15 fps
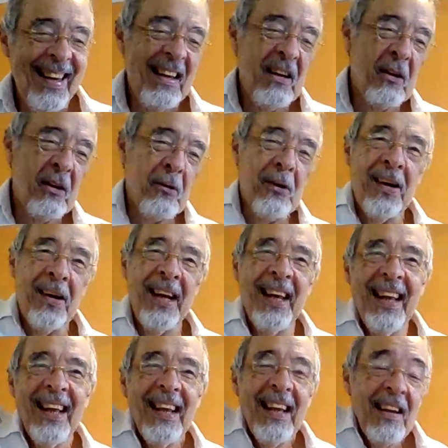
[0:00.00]
Alrighty,
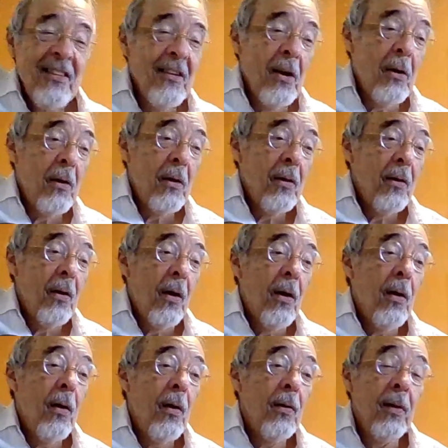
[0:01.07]
so
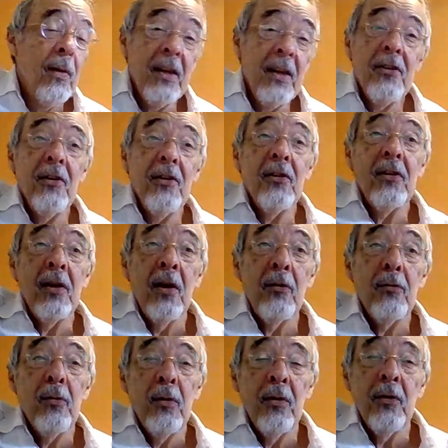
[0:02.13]
let's just go
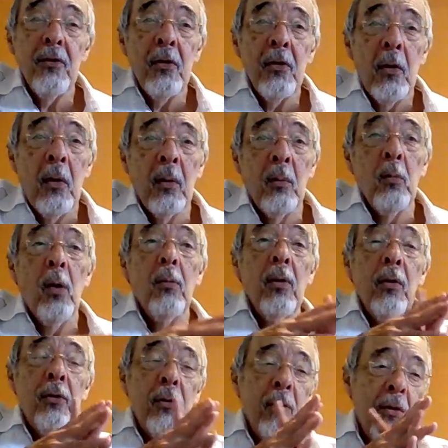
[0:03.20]
through the song. And what
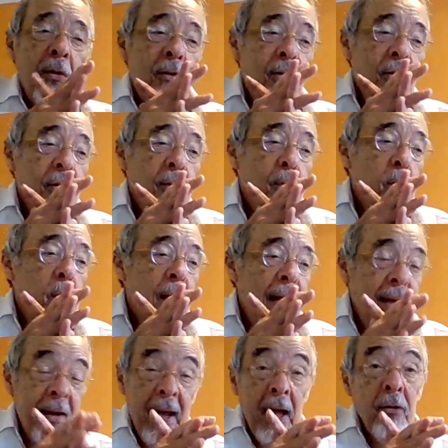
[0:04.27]
we'll do is just play
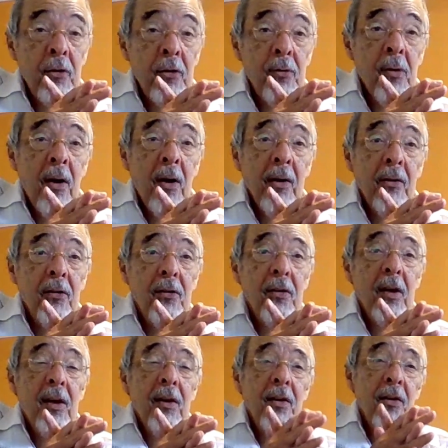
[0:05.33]
downstrokes,
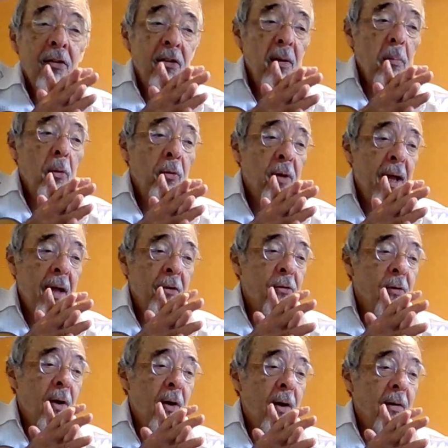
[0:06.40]
just simple
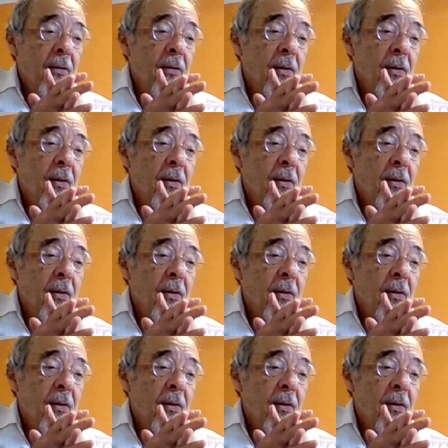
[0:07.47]
downstrokes.